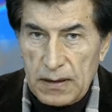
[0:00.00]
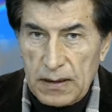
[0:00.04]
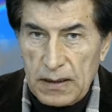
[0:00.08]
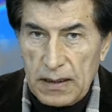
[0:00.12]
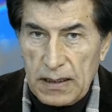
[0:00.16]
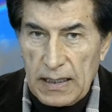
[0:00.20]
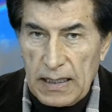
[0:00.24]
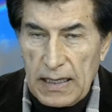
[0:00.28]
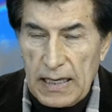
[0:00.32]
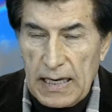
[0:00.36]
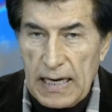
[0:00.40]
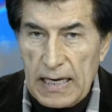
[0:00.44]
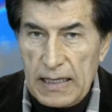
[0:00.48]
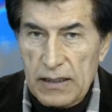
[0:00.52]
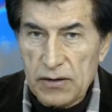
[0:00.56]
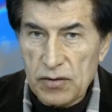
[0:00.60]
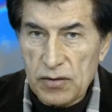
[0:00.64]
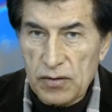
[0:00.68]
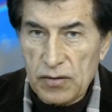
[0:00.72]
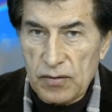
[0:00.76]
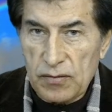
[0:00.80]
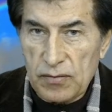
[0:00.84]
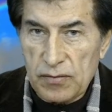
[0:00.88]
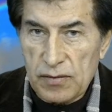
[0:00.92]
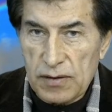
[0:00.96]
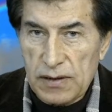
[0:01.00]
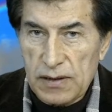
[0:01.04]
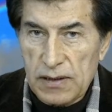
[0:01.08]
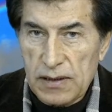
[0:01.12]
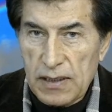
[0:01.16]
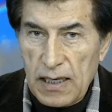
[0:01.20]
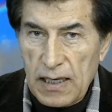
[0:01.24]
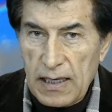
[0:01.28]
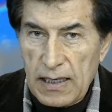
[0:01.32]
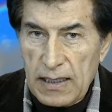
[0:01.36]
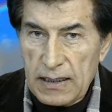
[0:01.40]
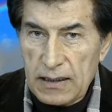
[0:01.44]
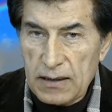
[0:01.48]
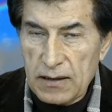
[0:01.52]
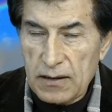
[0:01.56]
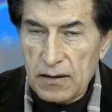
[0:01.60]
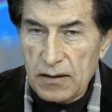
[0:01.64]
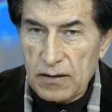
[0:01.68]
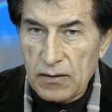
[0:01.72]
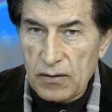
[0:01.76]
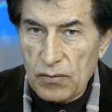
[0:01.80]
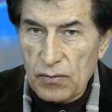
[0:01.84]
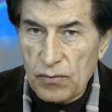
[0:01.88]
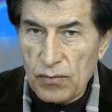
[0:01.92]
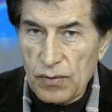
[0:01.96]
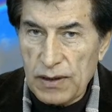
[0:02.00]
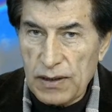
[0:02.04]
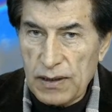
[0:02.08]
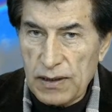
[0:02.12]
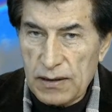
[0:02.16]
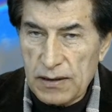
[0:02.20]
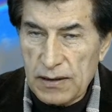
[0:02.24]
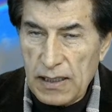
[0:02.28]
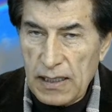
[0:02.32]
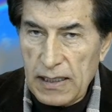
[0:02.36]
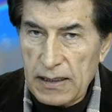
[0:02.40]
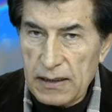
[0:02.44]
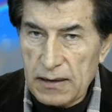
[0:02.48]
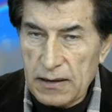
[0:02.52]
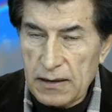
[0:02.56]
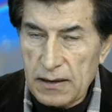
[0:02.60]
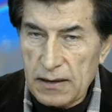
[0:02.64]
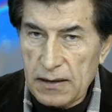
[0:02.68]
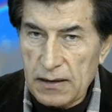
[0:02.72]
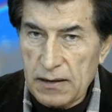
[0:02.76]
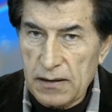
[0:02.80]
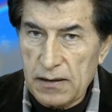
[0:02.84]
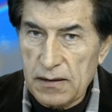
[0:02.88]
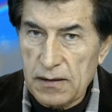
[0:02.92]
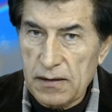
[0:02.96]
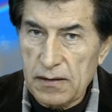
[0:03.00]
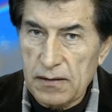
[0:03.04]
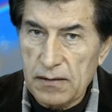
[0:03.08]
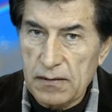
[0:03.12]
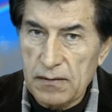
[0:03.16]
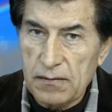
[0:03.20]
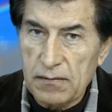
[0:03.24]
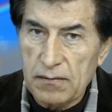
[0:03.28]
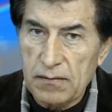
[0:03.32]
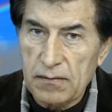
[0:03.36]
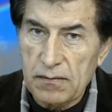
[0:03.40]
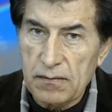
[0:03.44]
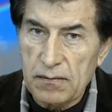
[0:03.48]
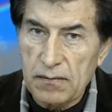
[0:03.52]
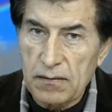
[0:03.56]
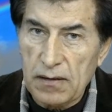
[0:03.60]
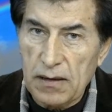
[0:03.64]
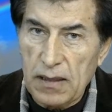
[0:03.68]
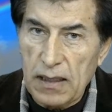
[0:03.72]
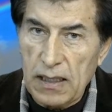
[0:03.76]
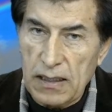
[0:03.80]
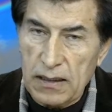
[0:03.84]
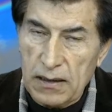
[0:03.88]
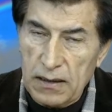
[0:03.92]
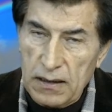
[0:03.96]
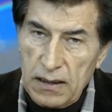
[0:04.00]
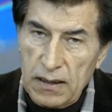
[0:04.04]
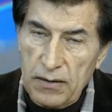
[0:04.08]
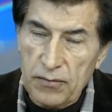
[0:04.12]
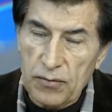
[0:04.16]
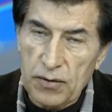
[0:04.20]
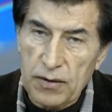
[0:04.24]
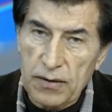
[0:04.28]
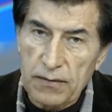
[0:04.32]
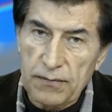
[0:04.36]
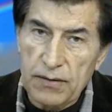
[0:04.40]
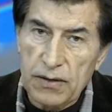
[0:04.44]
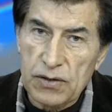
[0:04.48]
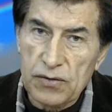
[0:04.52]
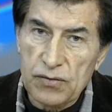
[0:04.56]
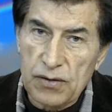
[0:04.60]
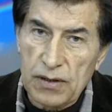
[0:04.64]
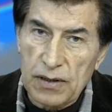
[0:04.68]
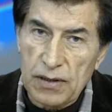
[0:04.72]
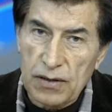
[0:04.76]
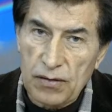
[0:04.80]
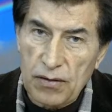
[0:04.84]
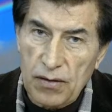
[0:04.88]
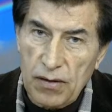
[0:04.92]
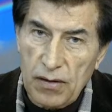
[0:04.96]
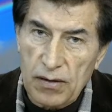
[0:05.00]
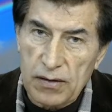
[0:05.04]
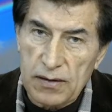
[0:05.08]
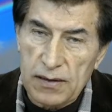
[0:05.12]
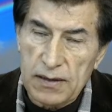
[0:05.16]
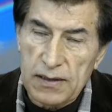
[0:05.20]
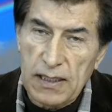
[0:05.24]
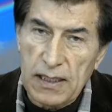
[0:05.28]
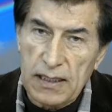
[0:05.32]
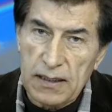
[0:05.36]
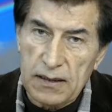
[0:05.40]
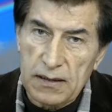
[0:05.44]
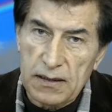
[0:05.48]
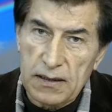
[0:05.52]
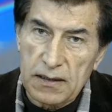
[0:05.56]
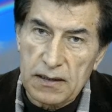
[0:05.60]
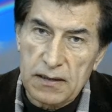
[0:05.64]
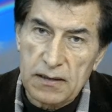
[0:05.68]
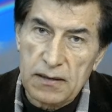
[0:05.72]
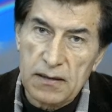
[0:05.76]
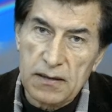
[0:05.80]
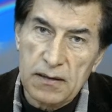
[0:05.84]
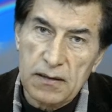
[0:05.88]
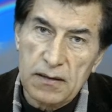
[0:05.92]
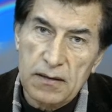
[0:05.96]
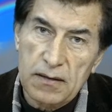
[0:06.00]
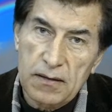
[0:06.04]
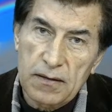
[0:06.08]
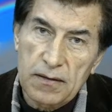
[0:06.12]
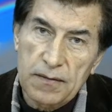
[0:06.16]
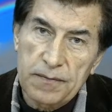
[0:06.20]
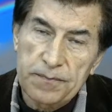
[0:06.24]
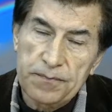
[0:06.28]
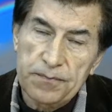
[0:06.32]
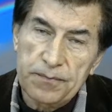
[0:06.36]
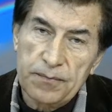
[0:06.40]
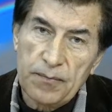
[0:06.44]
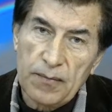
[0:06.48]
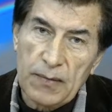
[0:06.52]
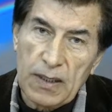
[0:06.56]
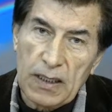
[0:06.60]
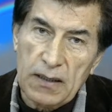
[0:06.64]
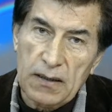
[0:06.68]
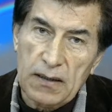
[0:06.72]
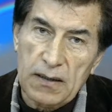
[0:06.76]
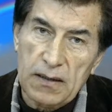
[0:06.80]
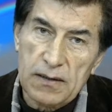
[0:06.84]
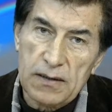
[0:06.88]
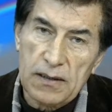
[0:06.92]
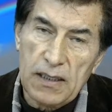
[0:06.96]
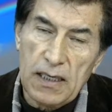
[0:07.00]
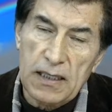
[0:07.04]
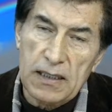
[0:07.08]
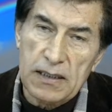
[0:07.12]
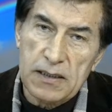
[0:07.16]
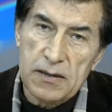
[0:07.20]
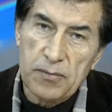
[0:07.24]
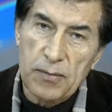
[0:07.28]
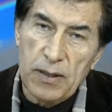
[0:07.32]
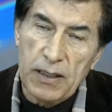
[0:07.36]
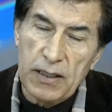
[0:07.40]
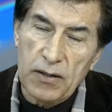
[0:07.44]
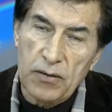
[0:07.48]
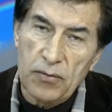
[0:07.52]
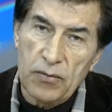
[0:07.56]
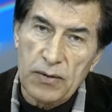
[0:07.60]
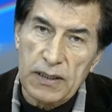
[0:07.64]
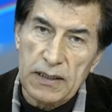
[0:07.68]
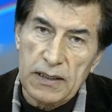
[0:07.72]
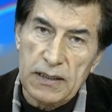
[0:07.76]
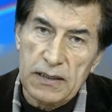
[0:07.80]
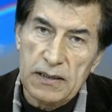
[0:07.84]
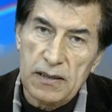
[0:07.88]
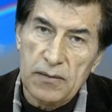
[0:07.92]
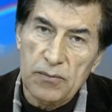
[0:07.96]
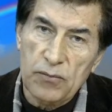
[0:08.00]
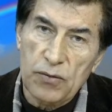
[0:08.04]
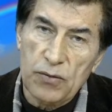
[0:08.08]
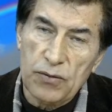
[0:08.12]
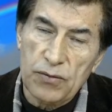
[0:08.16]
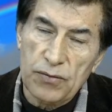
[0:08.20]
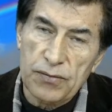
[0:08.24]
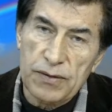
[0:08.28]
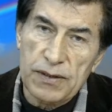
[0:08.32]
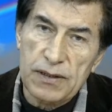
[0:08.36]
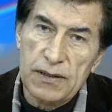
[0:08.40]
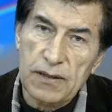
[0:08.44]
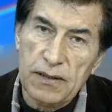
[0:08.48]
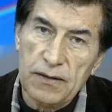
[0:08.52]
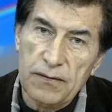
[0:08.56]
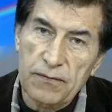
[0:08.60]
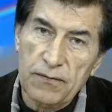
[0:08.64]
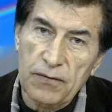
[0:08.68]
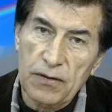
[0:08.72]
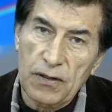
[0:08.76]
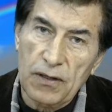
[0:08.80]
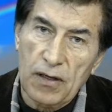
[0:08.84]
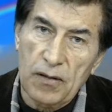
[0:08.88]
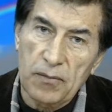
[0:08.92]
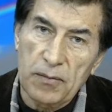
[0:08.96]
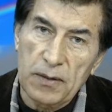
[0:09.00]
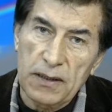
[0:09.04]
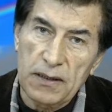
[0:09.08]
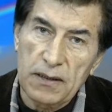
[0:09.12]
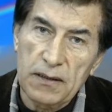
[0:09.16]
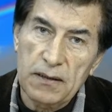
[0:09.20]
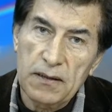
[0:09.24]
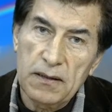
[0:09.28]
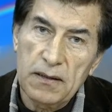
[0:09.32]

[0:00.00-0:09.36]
had to side with the scientists, and they were eventually called scientists. Science, by the way, is a more recent phenomenon